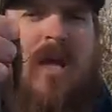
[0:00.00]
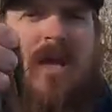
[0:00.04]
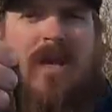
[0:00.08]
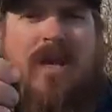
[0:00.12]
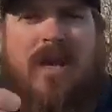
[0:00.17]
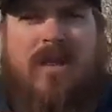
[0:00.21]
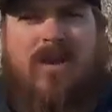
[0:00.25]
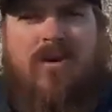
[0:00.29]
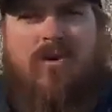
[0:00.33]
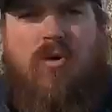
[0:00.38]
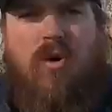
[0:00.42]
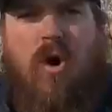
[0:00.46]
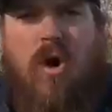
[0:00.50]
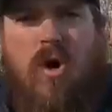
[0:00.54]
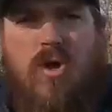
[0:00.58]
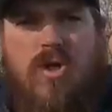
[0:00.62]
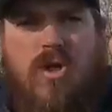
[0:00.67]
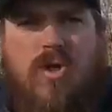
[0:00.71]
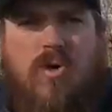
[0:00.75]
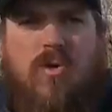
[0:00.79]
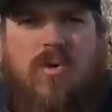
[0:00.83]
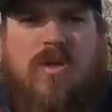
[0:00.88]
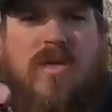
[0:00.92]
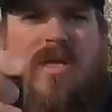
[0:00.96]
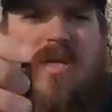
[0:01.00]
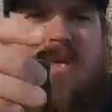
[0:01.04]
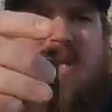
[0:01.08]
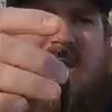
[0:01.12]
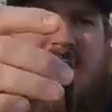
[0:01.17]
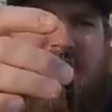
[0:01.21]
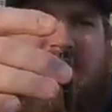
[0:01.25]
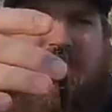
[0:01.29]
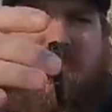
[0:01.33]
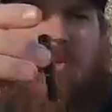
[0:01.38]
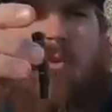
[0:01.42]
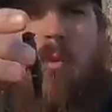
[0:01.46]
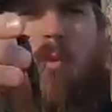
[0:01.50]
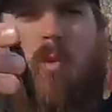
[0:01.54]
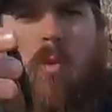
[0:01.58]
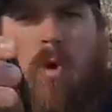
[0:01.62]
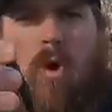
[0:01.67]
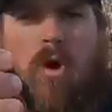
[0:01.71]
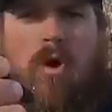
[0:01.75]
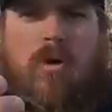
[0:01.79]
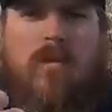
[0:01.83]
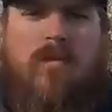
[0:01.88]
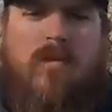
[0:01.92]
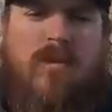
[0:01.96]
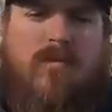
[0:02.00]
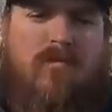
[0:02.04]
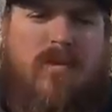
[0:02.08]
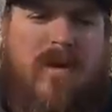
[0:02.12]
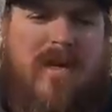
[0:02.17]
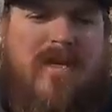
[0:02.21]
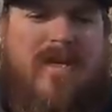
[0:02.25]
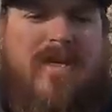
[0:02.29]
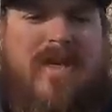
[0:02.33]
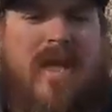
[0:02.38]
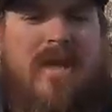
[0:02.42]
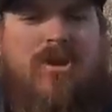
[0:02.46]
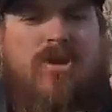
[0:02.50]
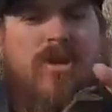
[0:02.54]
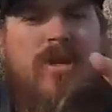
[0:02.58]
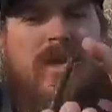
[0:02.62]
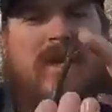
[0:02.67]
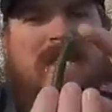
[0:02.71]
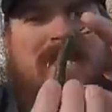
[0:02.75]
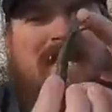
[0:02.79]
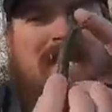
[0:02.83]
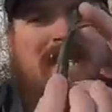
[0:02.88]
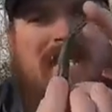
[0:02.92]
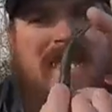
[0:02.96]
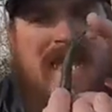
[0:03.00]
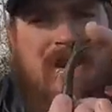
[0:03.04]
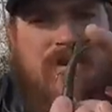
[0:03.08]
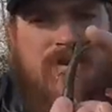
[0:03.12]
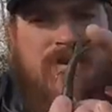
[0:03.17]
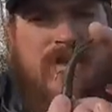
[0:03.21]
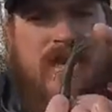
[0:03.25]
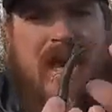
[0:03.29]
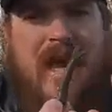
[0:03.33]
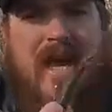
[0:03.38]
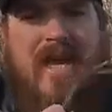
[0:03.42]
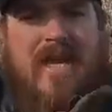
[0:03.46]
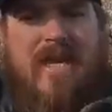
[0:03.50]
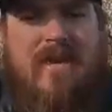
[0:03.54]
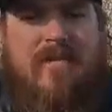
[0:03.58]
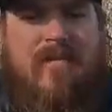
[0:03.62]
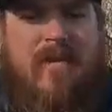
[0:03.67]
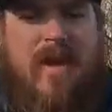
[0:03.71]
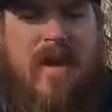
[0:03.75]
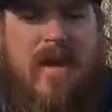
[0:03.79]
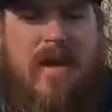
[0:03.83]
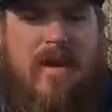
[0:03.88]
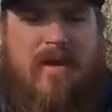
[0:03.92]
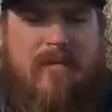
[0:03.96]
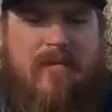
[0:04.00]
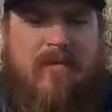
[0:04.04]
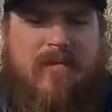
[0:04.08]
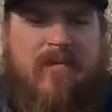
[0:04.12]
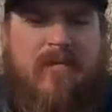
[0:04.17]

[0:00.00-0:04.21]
Now there are all sorts of different worms, but essentially it's a little tiny bait